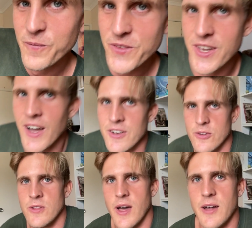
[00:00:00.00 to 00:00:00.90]
You can't
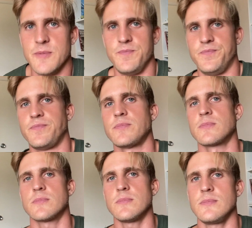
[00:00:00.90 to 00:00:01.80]
do that.
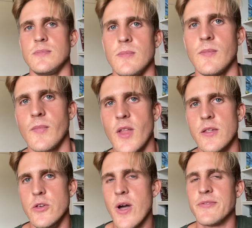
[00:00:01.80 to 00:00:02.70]

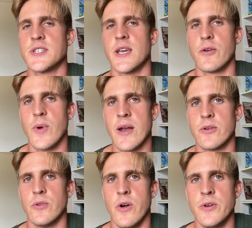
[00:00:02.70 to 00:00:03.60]
You have to take
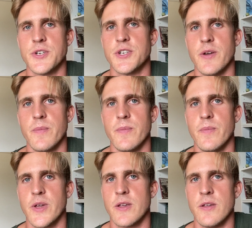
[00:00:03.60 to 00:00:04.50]
radical ownership,
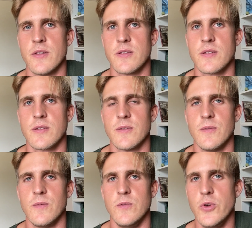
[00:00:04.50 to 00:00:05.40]
because
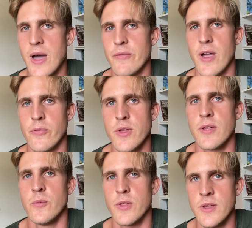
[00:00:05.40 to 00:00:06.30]
you have
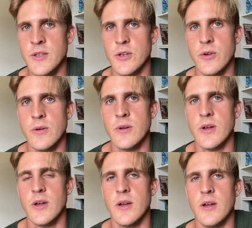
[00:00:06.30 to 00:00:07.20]
everything within you
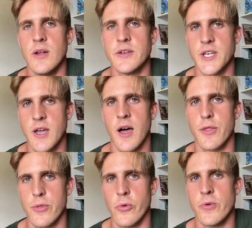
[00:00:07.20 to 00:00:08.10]
to
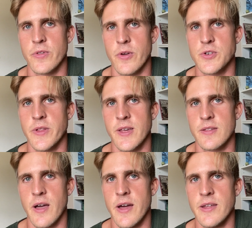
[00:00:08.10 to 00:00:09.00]
cut through social
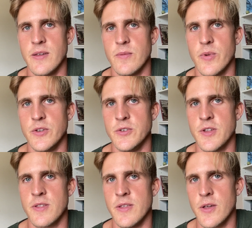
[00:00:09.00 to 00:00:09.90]
anxiety, but you
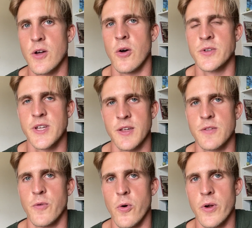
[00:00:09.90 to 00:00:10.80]
just need the
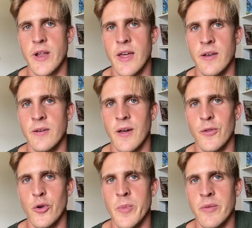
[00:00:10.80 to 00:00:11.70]
context for it and a
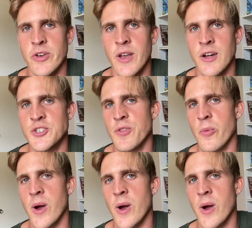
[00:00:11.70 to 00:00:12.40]
little bit of a nudge in the